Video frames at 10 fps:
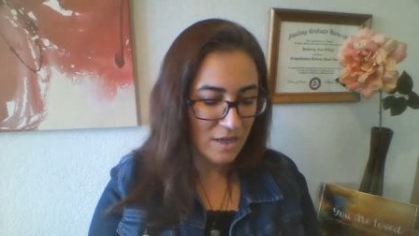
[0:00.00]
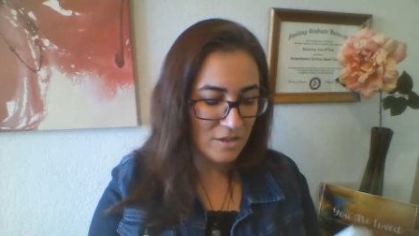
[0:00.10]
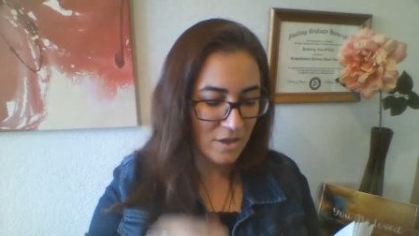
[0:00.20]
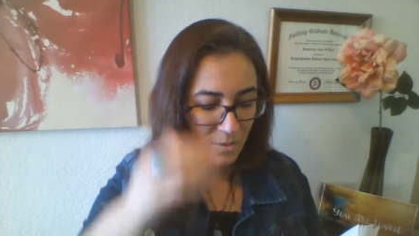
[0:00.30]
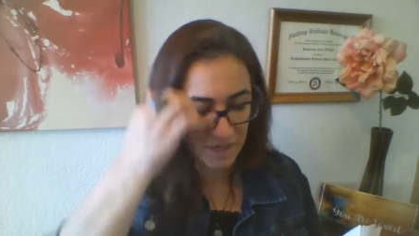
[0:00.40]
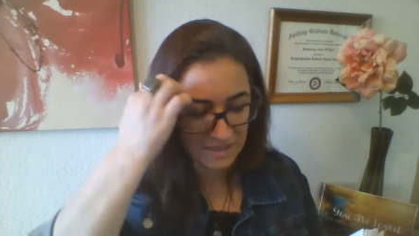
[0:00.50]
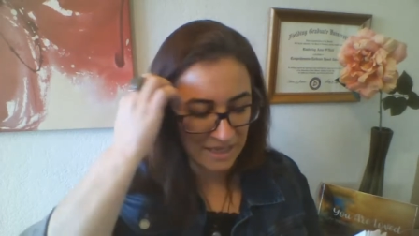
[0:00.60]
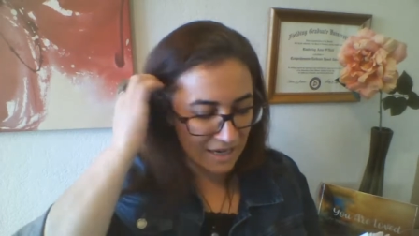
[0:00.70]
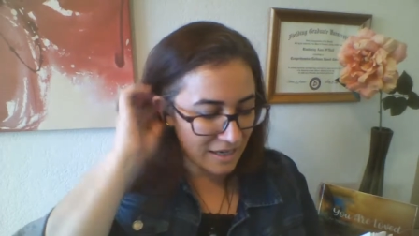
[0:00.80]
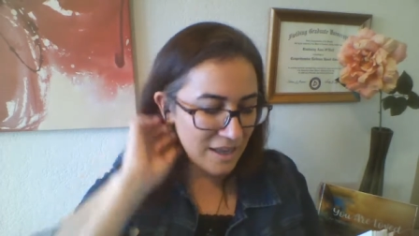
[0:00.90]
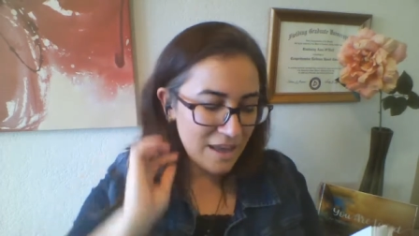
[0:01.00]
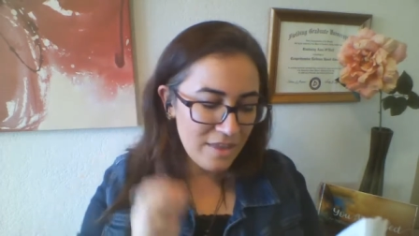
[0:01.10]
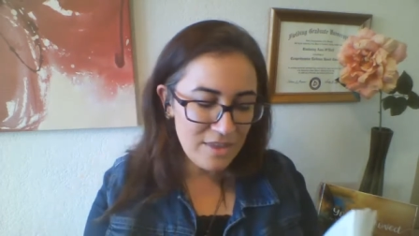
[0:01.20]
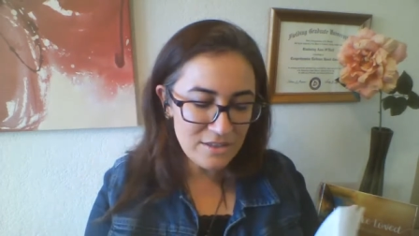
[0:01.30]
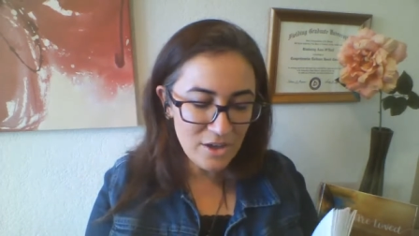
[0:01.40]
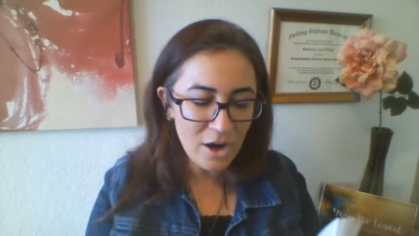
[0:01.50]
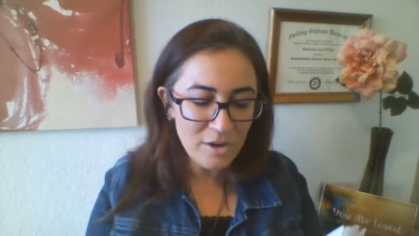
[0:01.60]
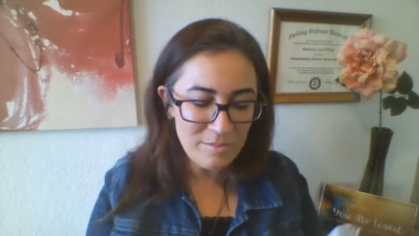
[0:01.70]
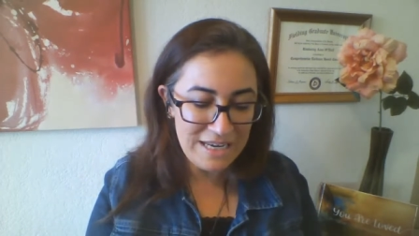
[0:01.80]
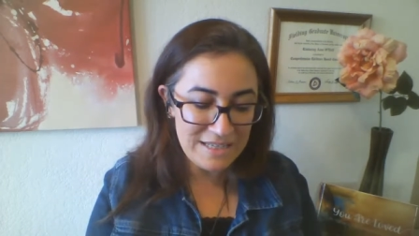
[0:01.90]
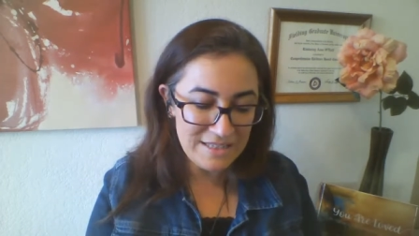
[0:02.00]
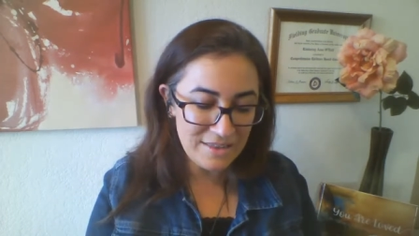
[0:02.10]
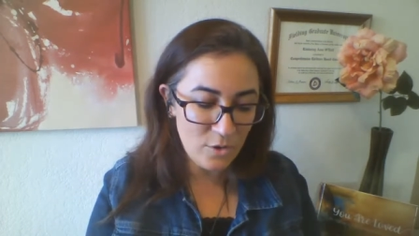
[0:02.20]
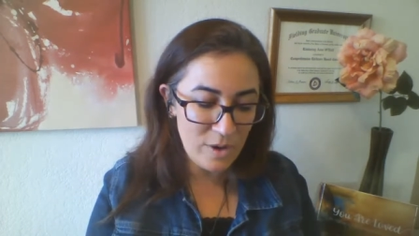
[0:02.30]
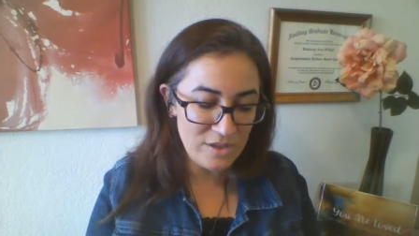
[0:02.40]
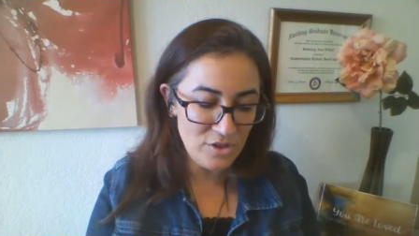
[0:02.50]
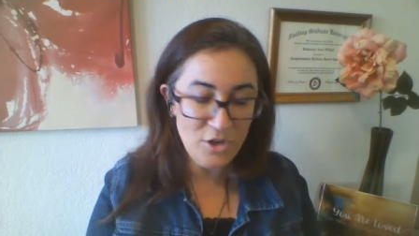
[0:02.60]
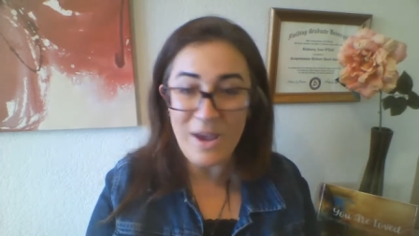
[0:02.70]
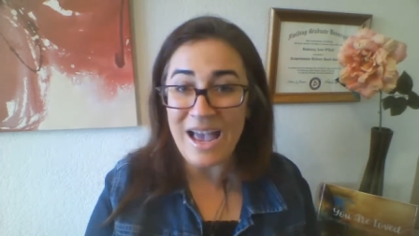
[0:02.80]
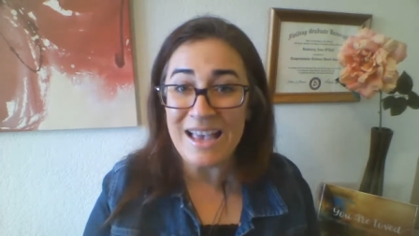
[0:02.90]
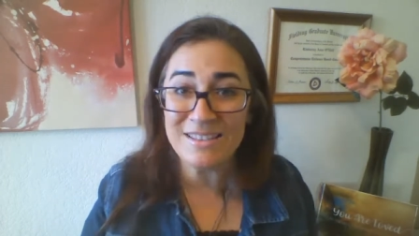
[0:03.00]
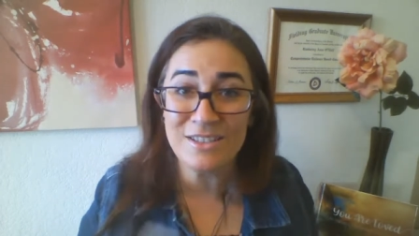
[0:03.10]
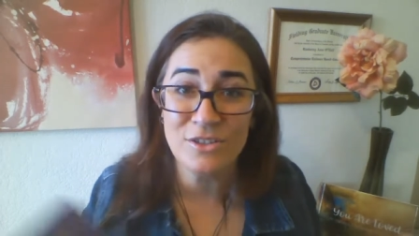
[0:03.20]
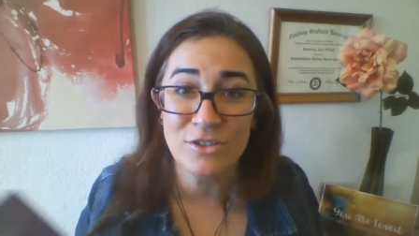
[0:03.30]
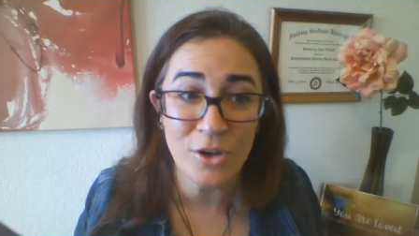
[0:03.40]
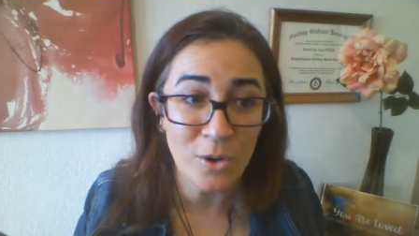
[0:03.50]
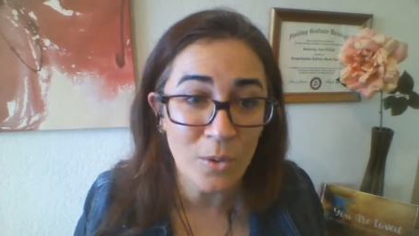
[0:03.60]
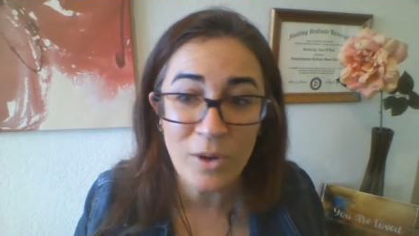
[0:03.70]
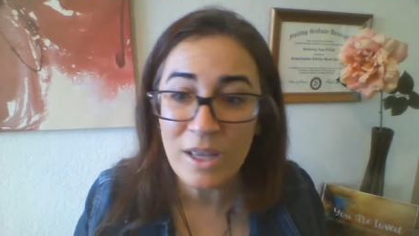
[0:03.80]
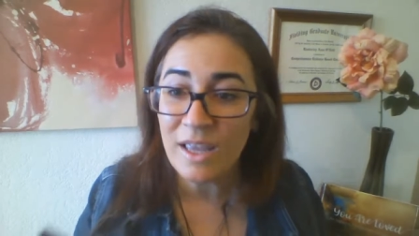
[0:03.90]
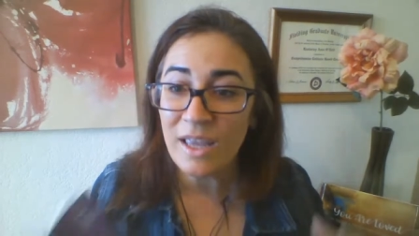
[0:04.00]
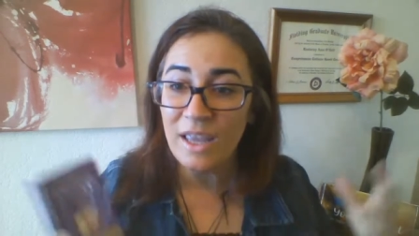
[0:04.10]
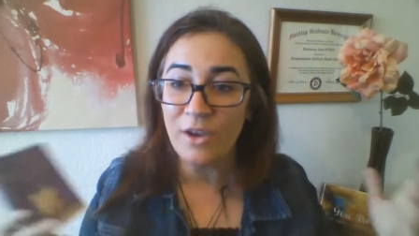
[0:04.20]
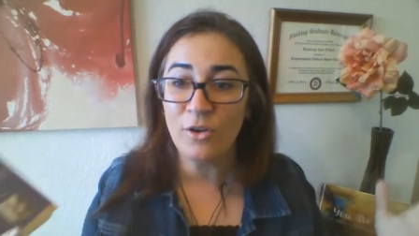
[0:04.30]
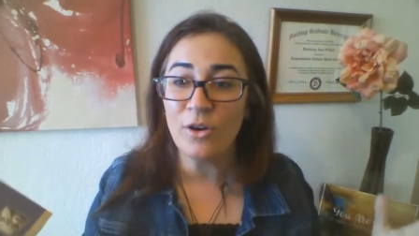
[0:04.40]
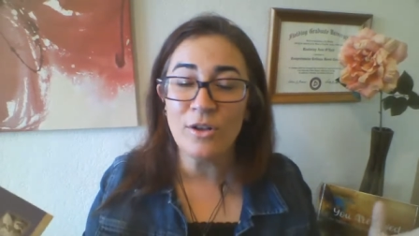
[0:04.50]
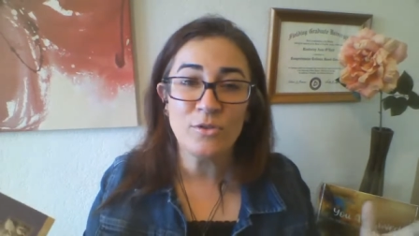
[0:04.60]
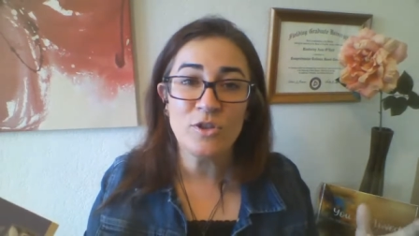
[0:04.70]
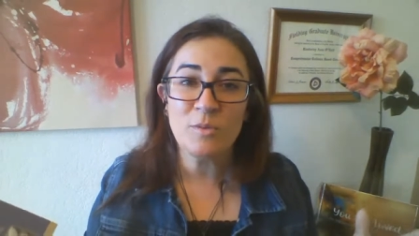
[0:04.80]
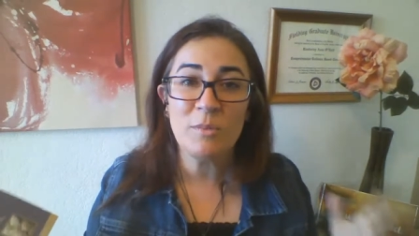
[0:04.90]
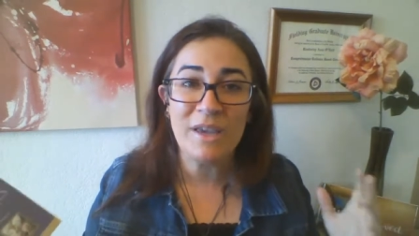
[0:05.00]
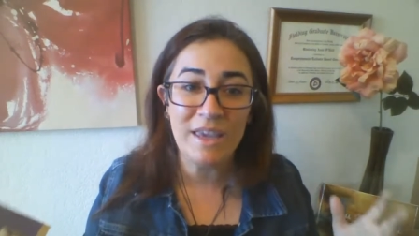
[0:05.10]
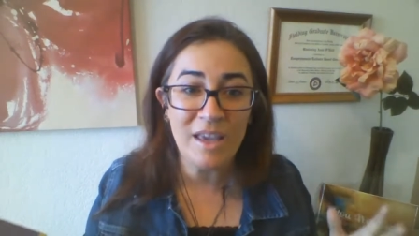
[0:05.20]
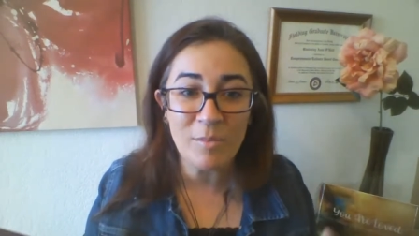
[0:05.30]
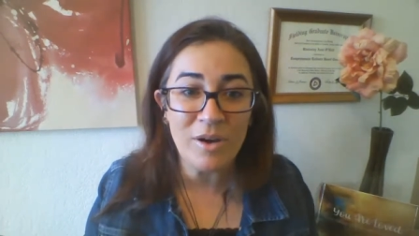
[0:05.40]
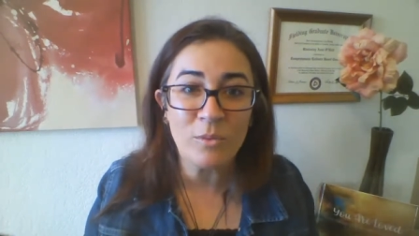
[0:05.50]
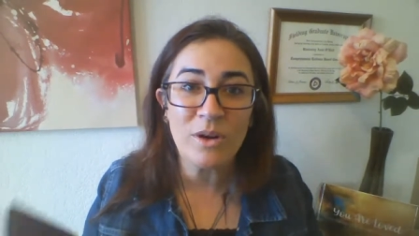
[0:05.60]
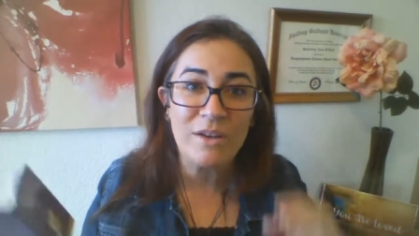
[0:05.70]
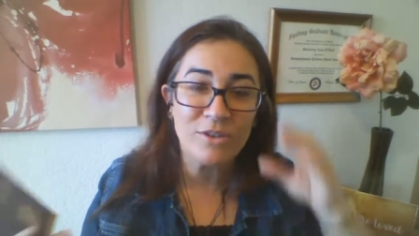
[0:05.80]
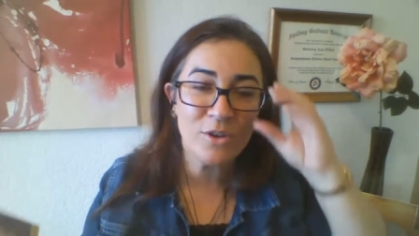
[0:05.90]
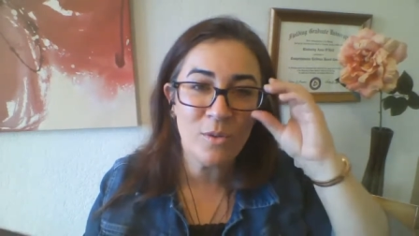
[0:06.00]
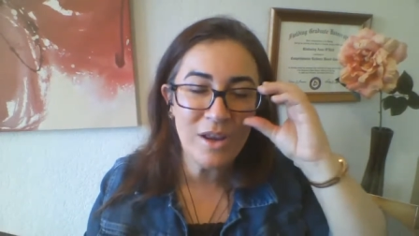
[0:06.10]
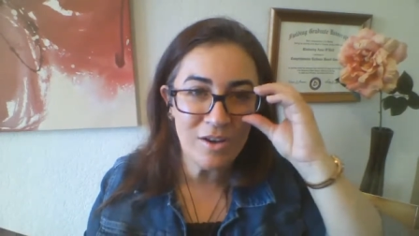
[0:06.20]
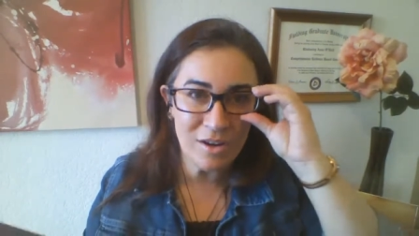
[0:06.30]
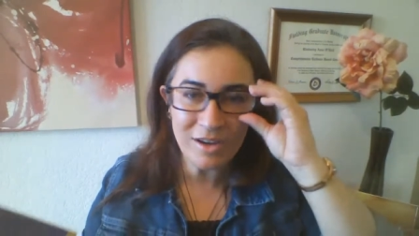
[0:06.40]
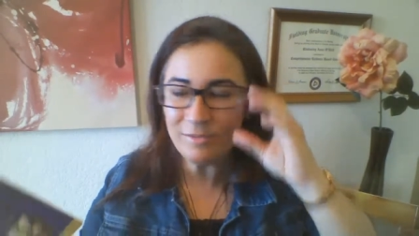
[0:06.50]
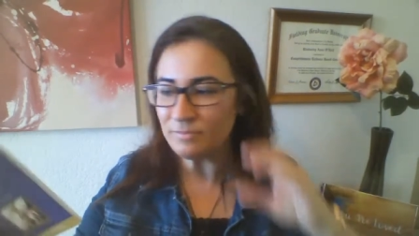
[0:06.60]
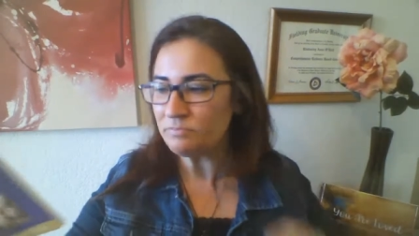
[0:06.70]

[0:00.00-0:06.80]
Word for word: So it's saying, this card means that the question you asked, so it could also just be picking up on whatever's going on,